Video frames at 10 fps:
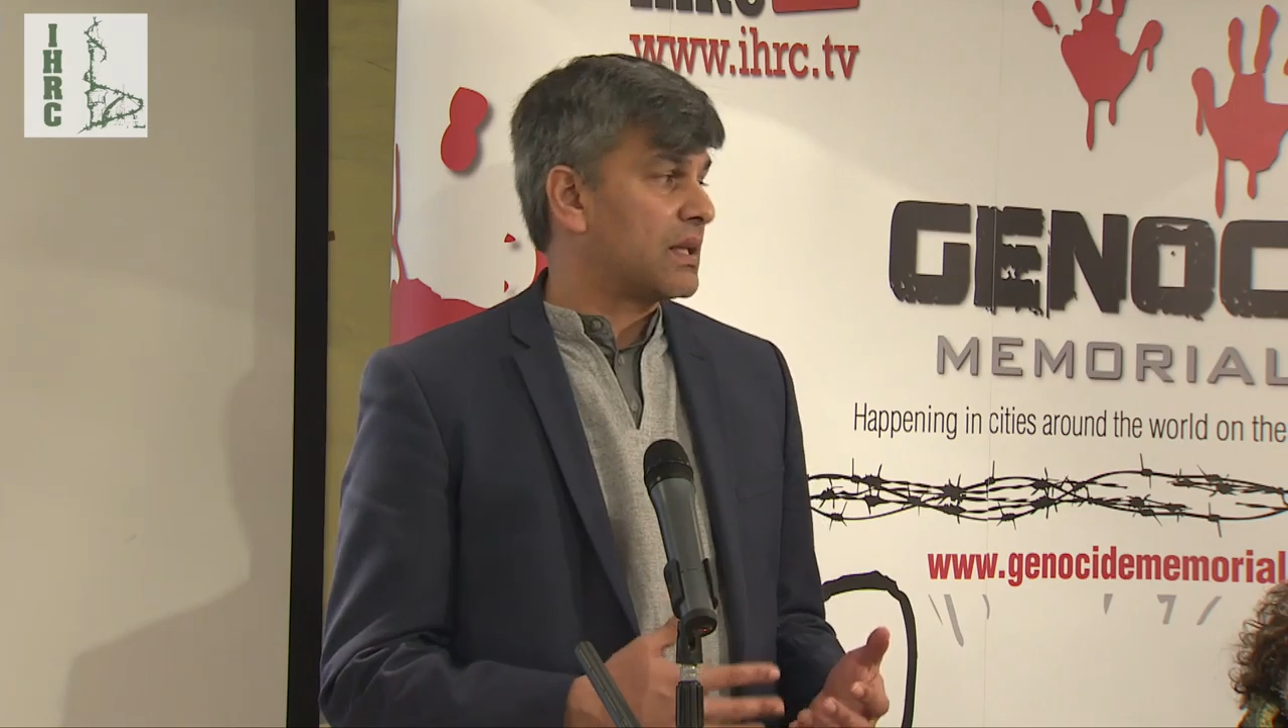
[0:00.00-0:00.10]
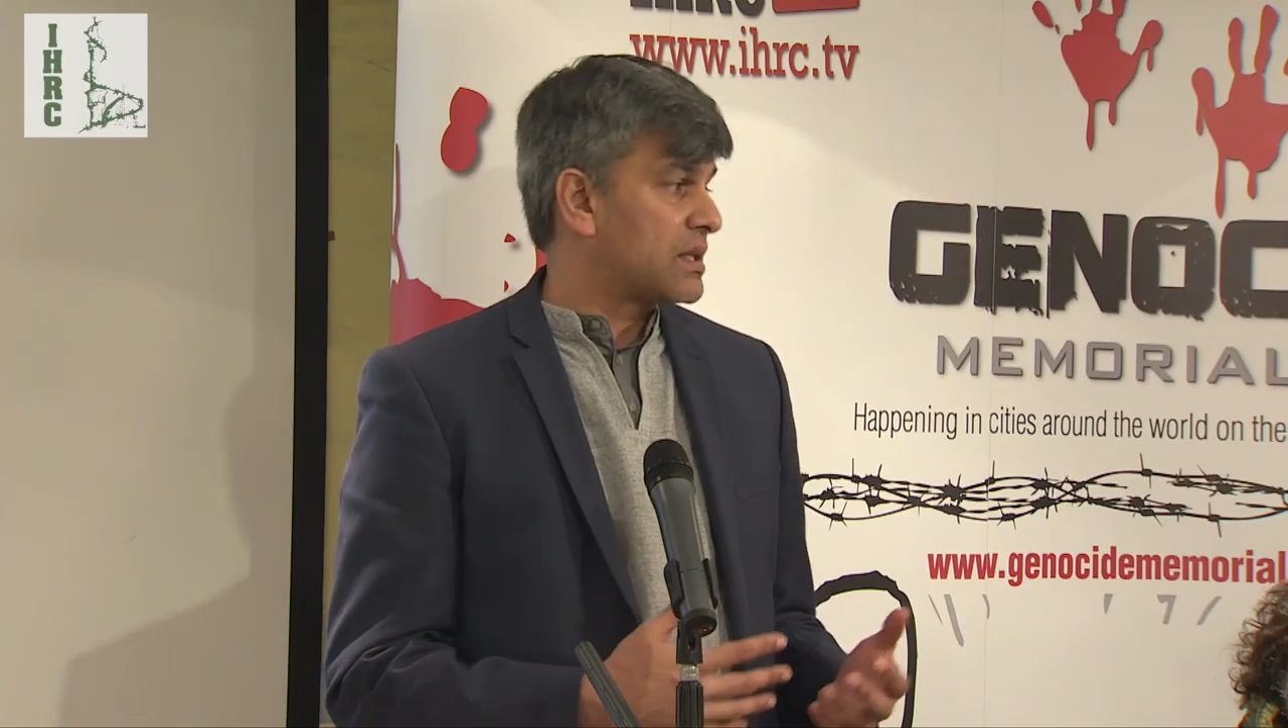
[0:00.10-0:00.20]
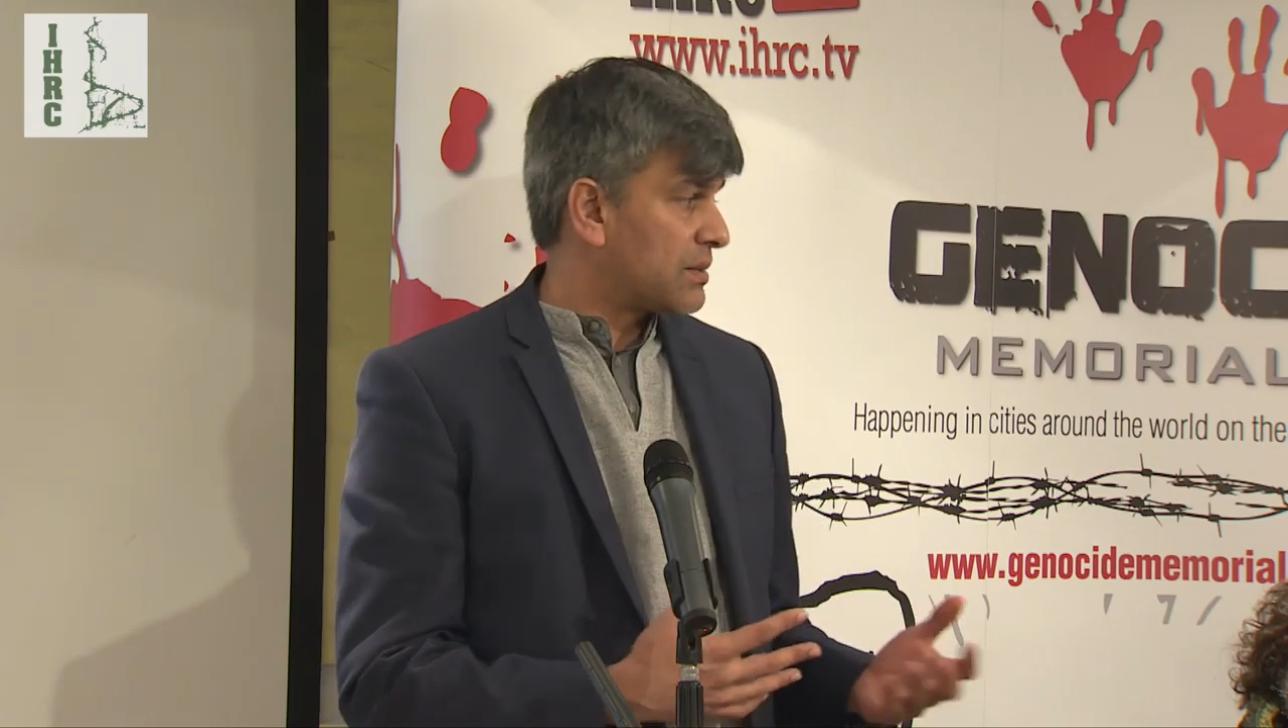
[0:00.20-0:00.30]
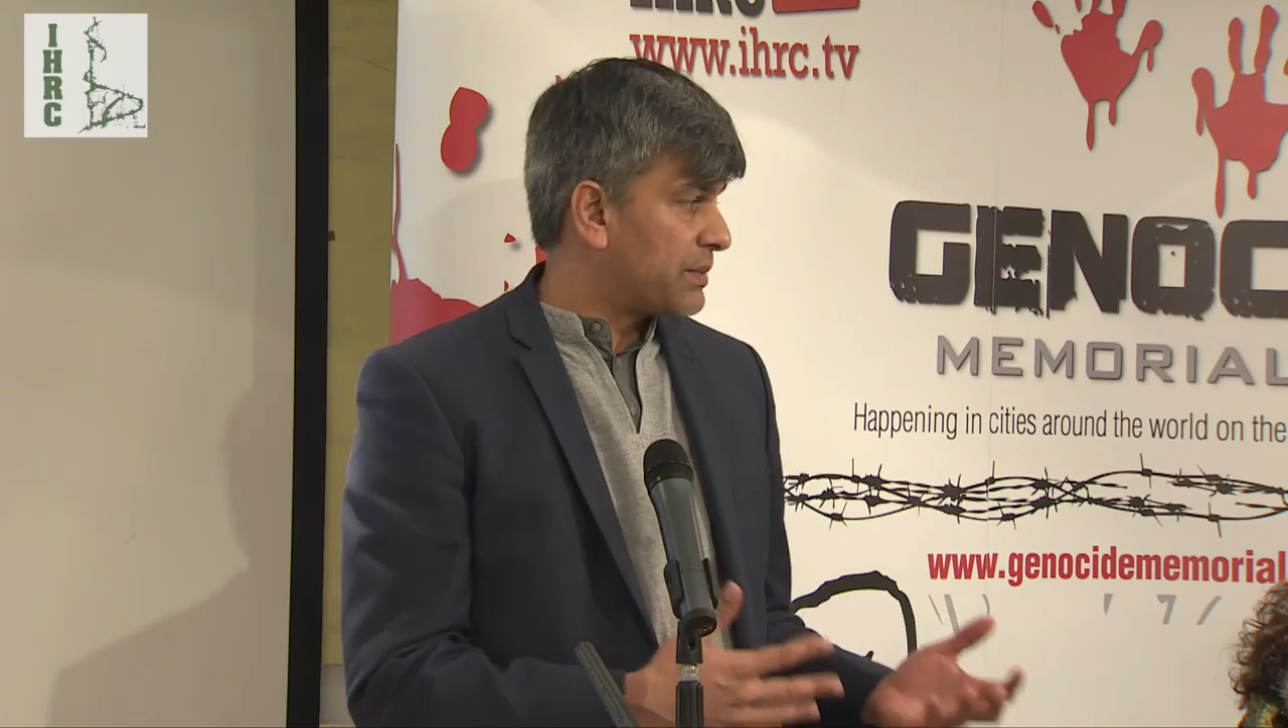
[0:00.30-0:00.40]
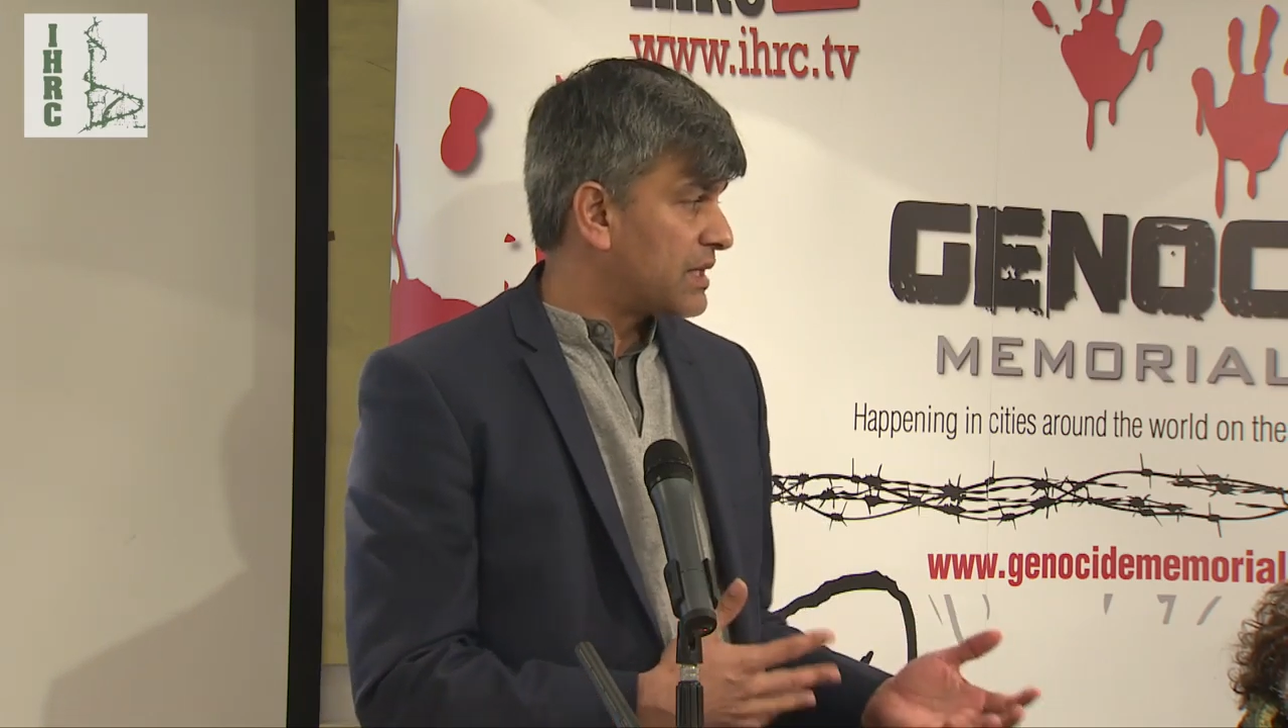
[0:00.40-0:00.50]

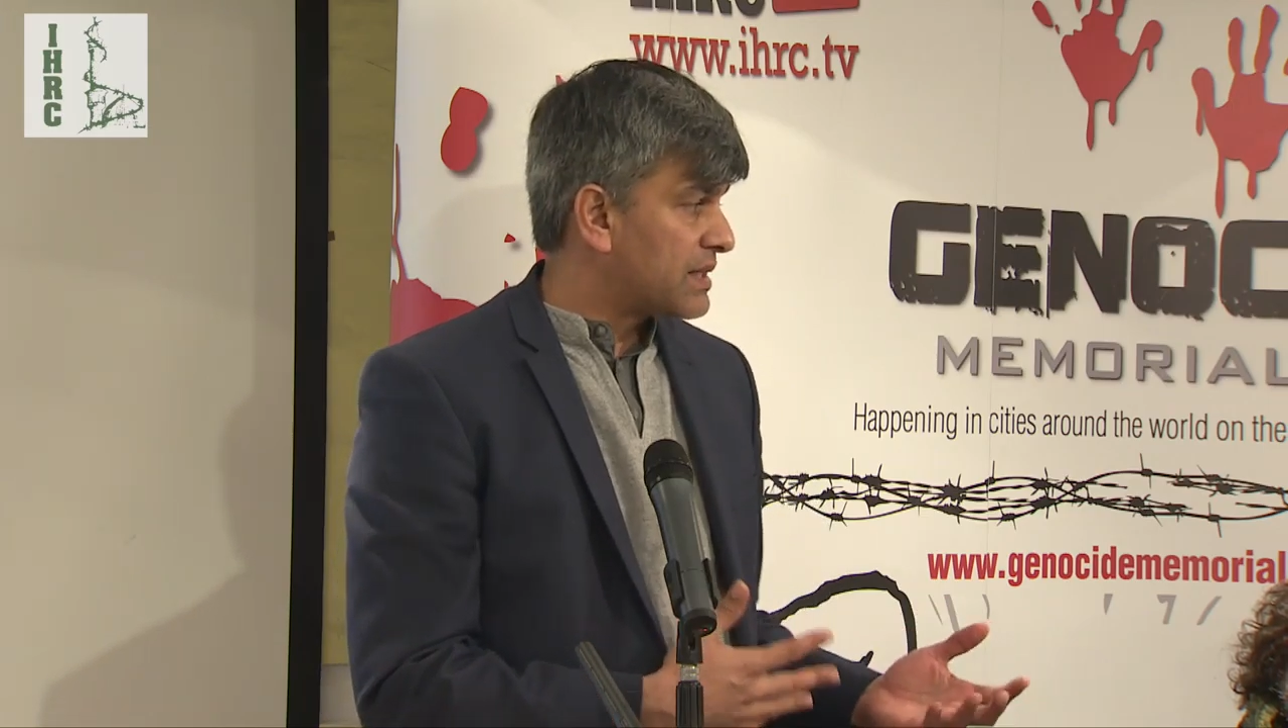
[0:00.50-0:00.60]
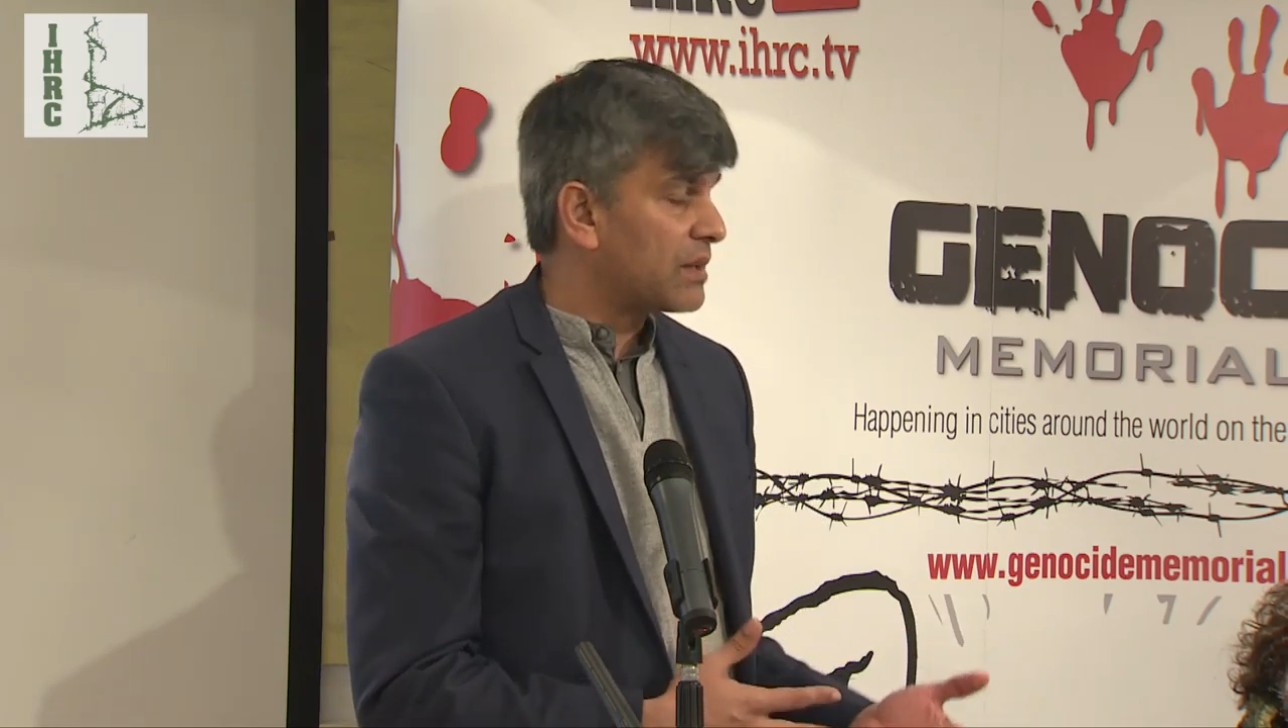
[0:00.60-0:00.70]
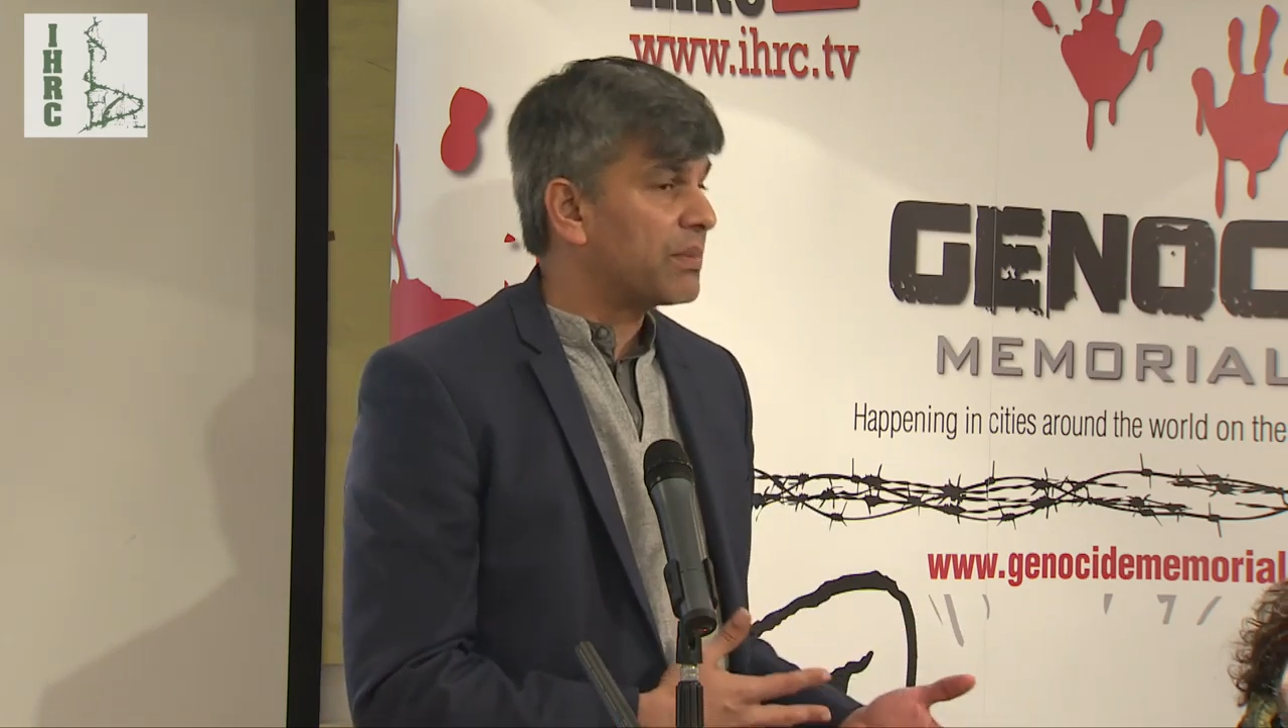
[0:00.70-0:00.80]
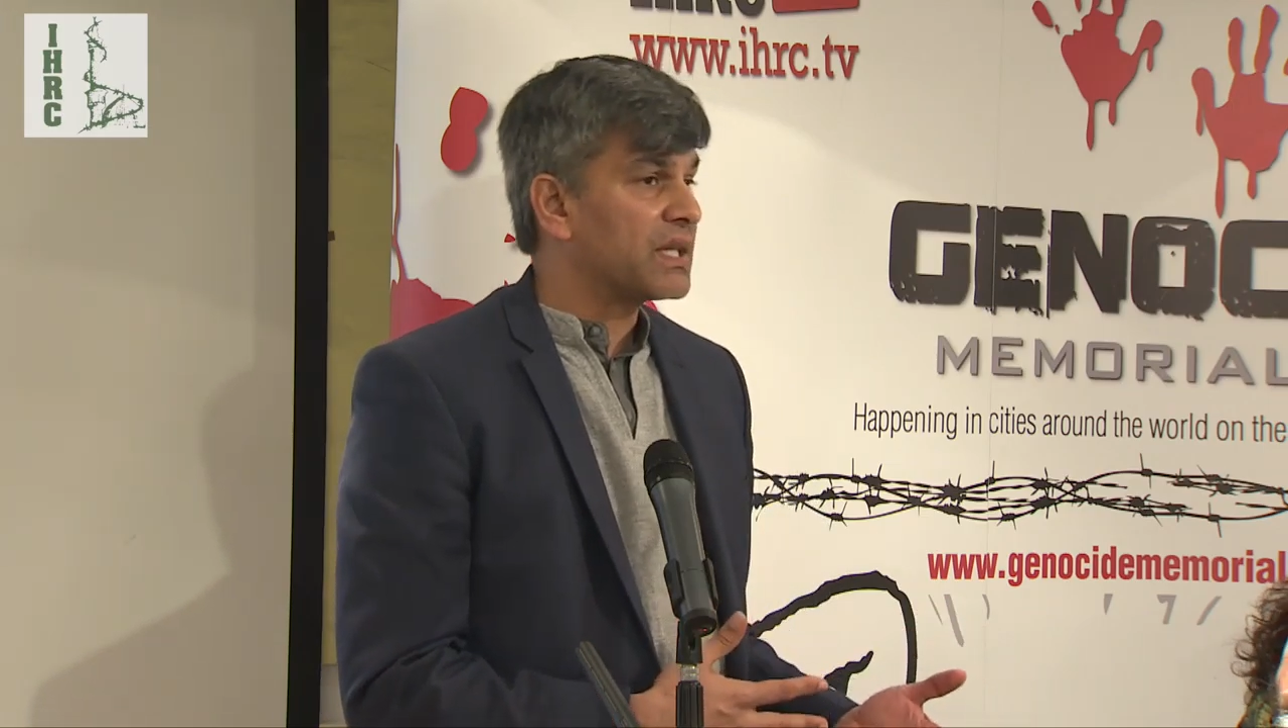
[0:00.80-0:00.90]
as has been said